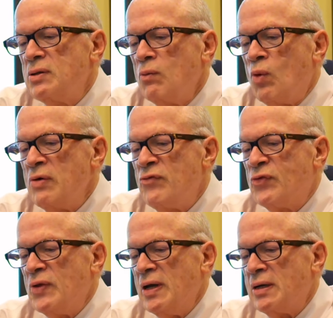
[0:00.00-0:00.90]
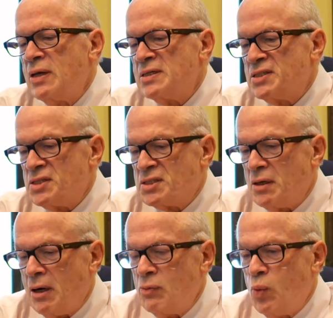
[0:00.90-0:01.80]
one flag. That's the
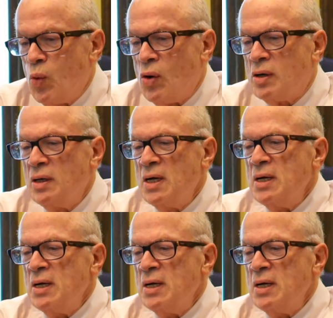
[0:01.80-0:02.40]
sidewalk.